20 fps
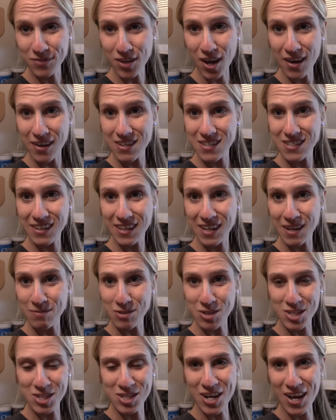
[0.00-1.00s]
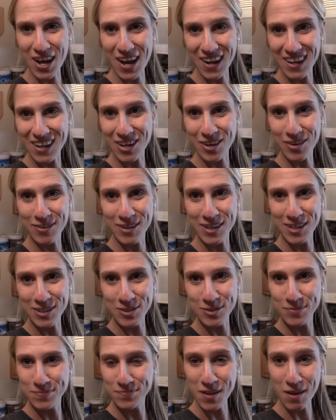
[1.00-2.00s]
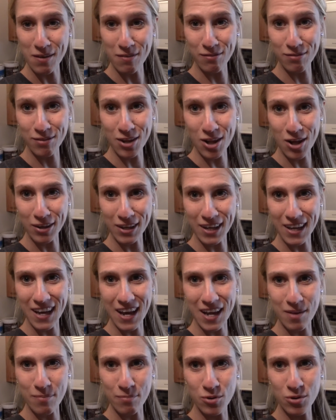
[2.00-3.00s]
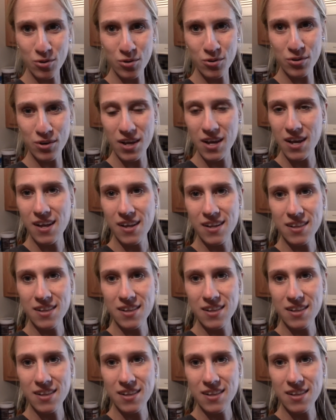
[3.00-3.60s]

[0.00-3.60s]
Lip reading: Honestly, I'm just not in a real vloggy kind of mood.